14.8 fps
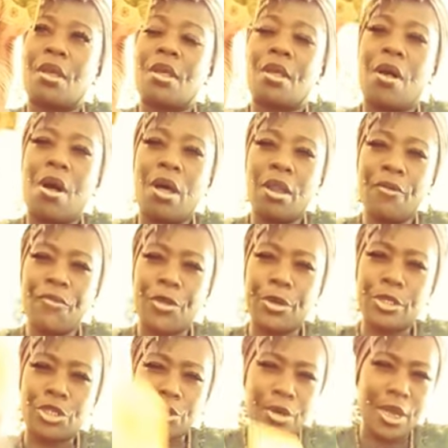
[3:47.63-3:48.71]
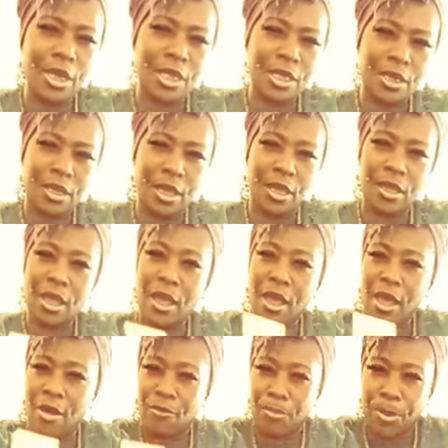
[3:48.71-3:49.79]
all of their tricks that they
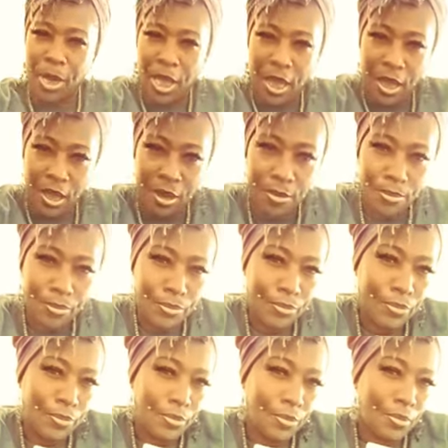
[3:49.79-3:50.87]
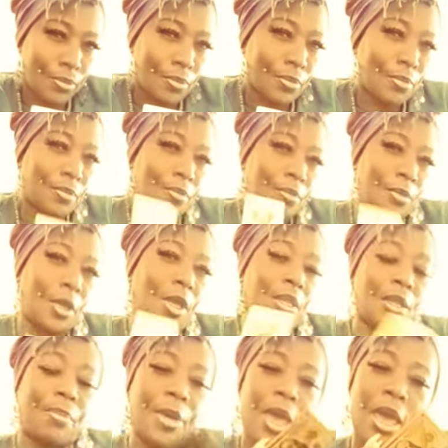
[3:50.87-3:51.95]
have played in
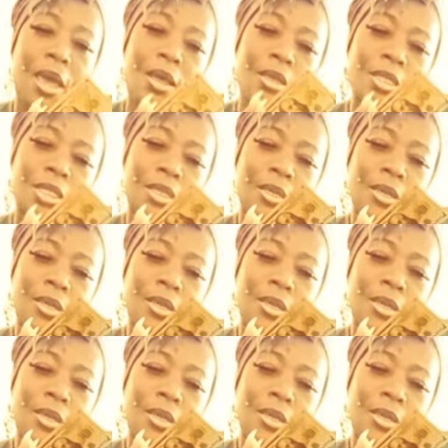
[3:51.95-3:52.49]
the past